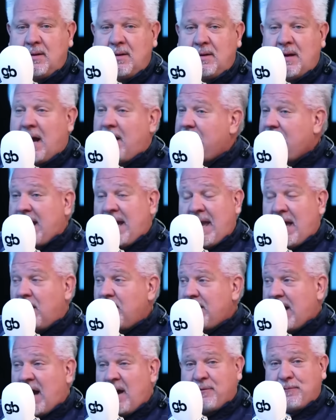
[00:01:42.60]
Now, they
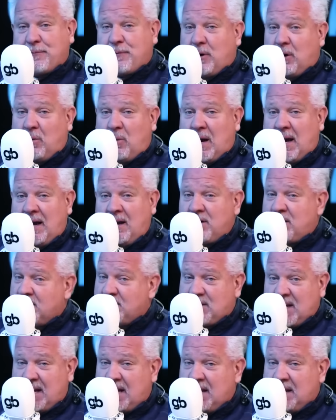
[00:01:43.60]
held out for a while
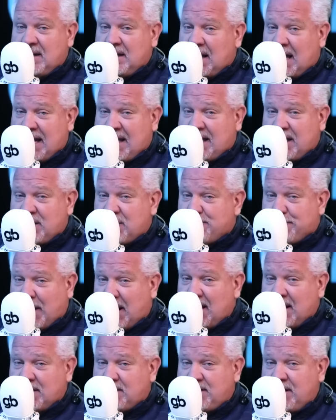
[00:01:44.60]
because they didn't like his
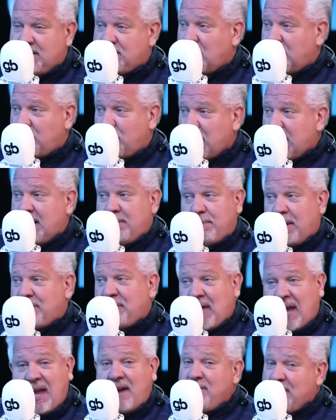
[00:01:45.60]
policies on green, but
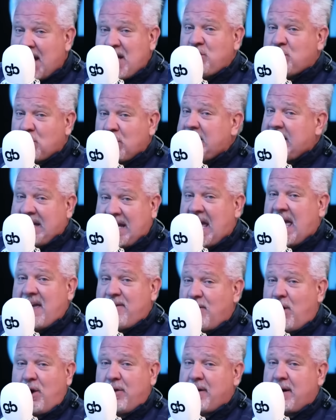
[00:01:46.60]
they eventually
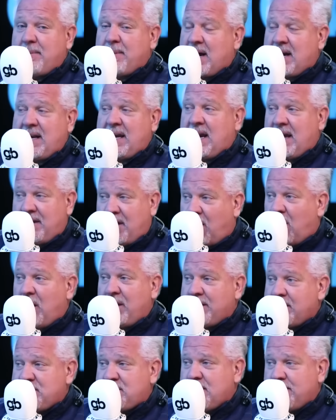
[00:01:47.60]
gave all their money and all
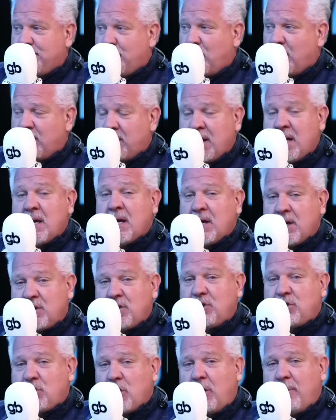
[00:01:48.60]
their support
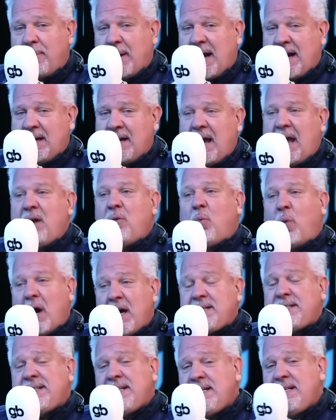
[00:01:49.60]
to Joe Biden. And
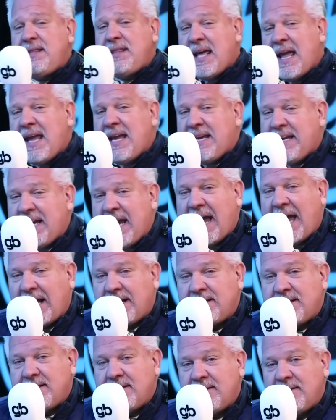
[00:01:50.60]
what did they
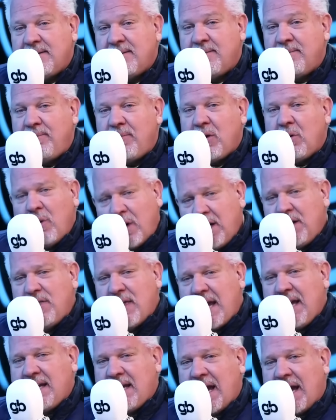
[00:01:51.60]
get? What did
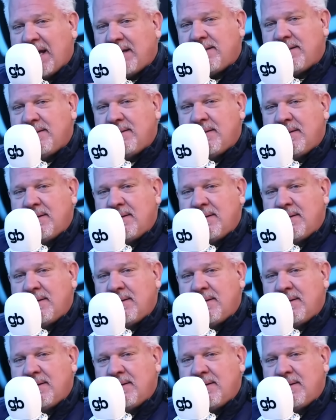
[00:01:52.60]
they get?